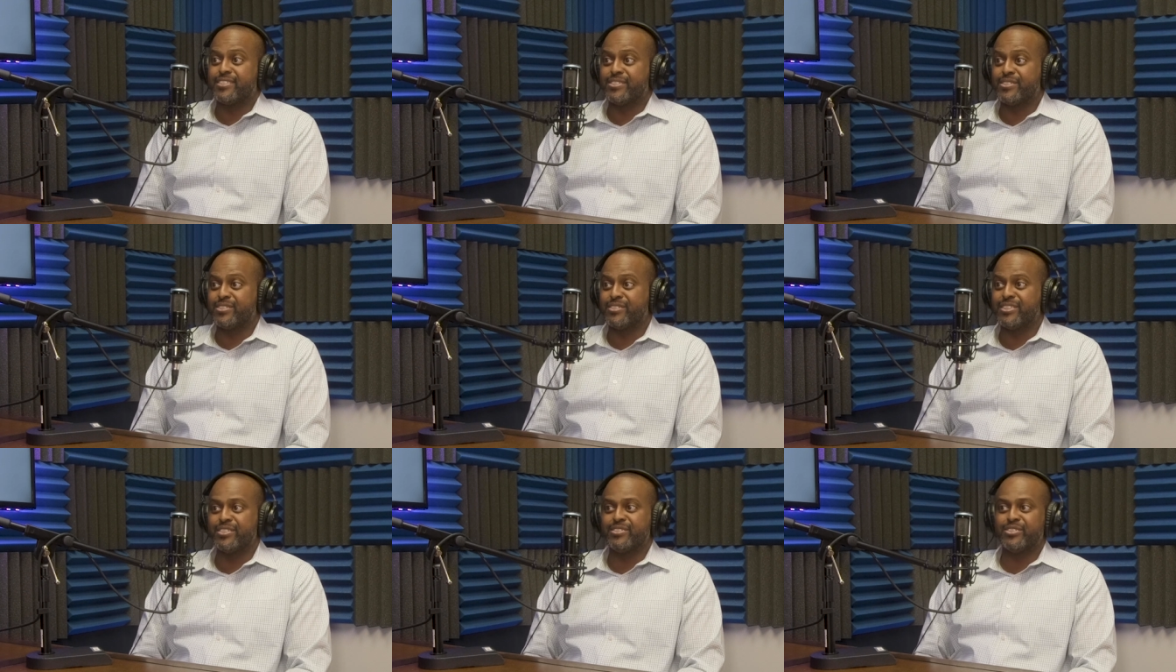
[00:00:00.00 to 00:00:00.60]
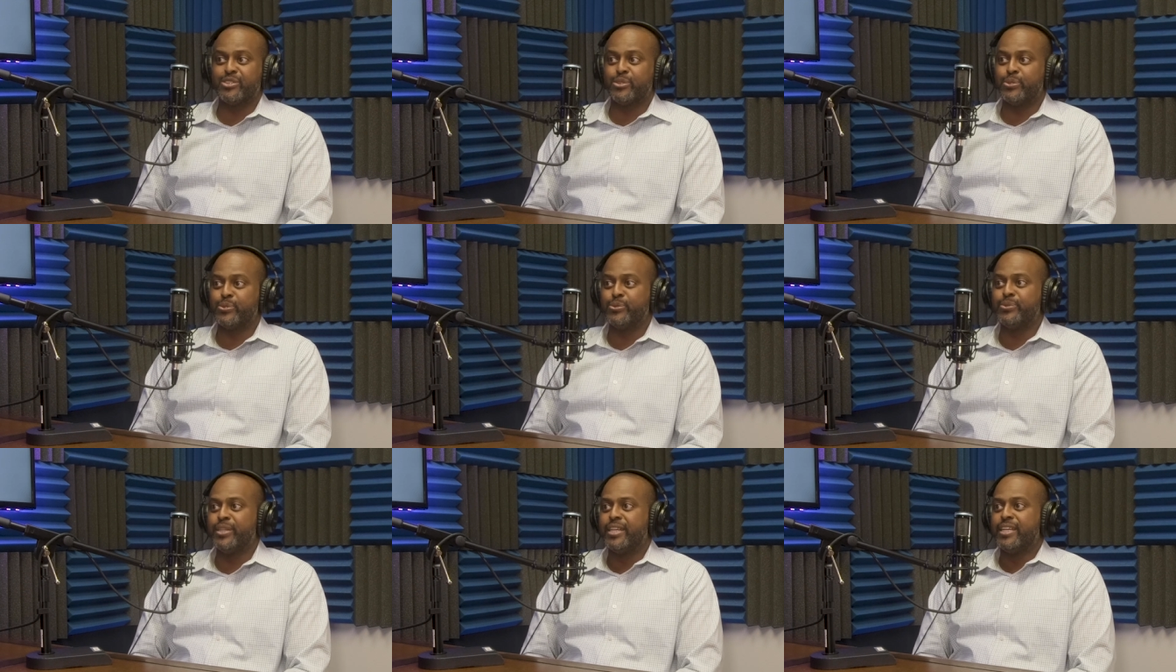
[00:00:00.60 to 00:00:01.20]
There's there's
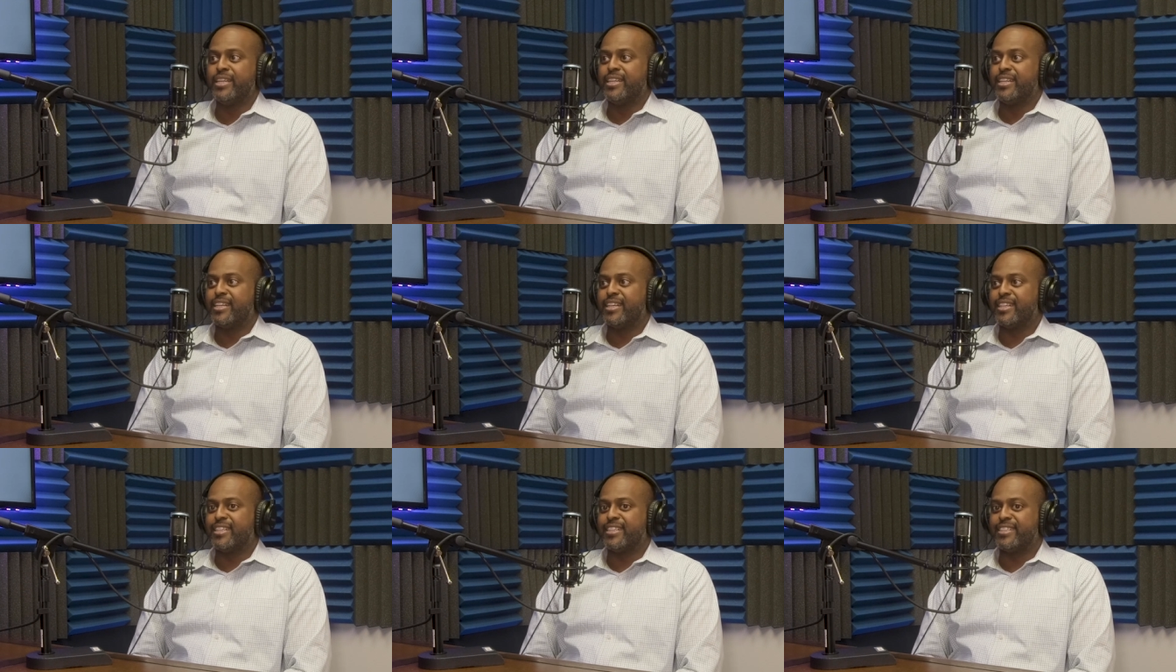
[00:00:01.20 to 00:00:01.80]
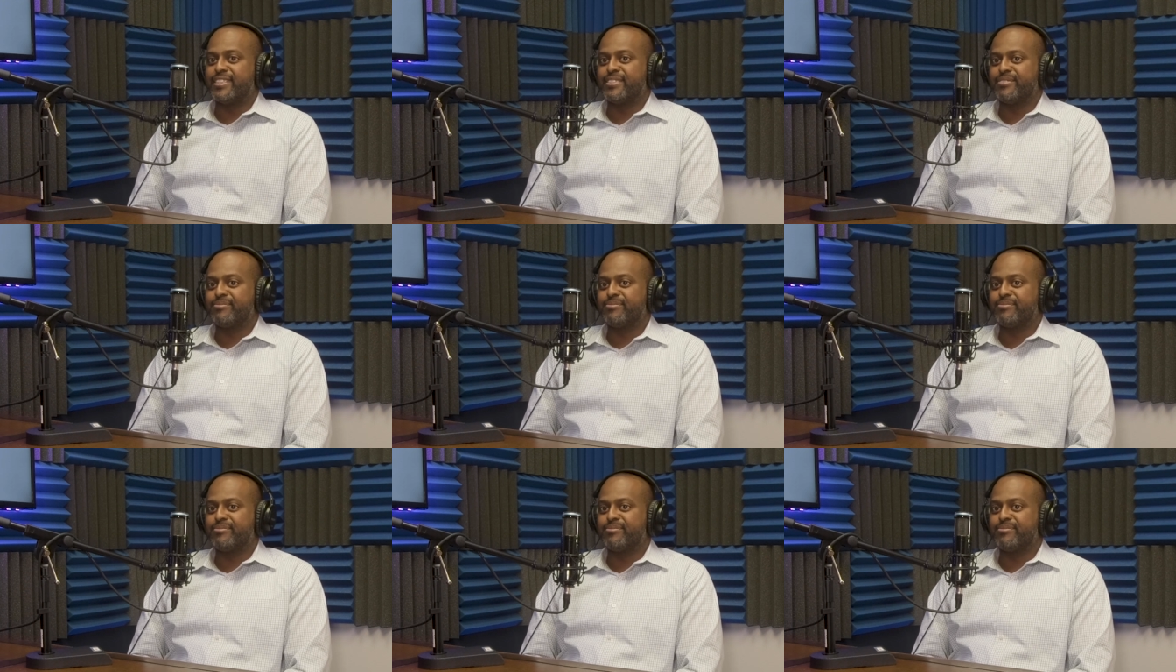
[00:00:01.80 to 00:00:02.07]
no, uh,